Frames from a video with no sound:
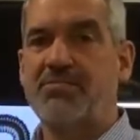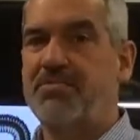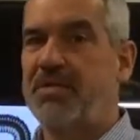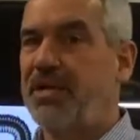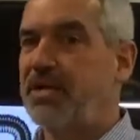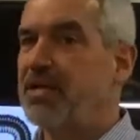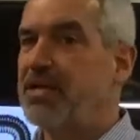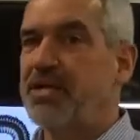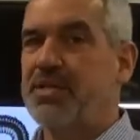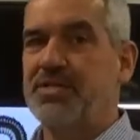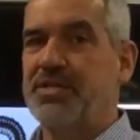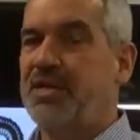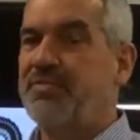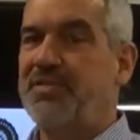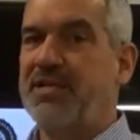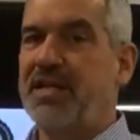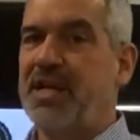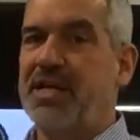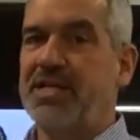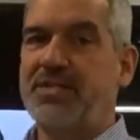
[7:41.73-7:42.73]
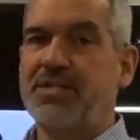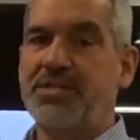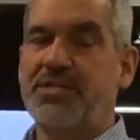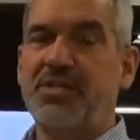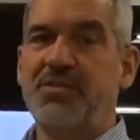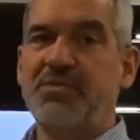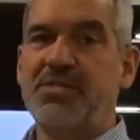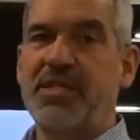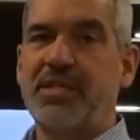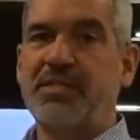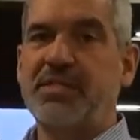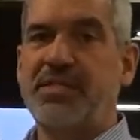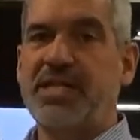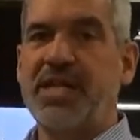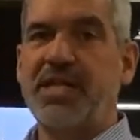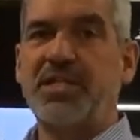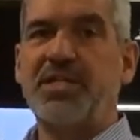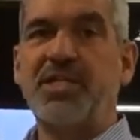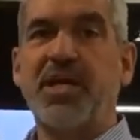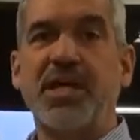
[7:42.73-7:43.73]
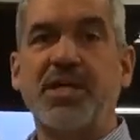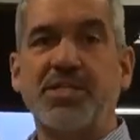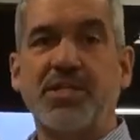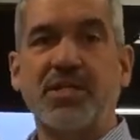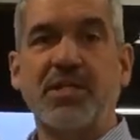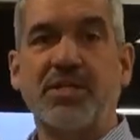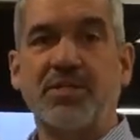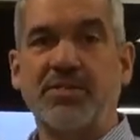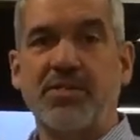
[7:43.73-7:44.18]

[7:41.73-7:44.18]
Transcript: but safety glasses don't stand a chance